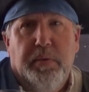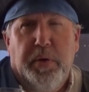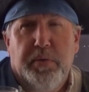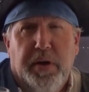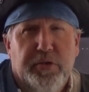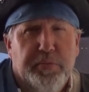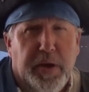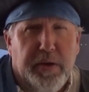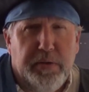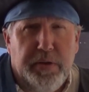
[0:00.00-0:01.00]
What do I
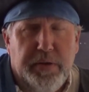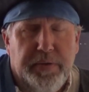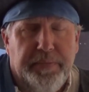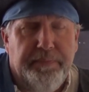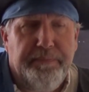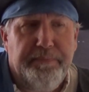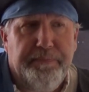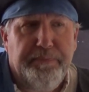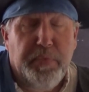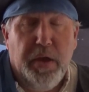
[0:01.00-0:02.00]
smell?
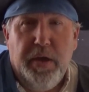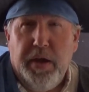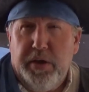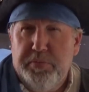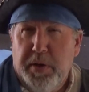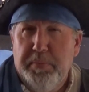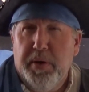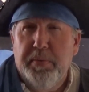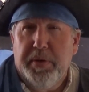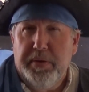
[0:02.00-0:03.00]
I smell
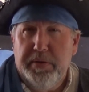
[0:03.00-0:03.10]
bourbon.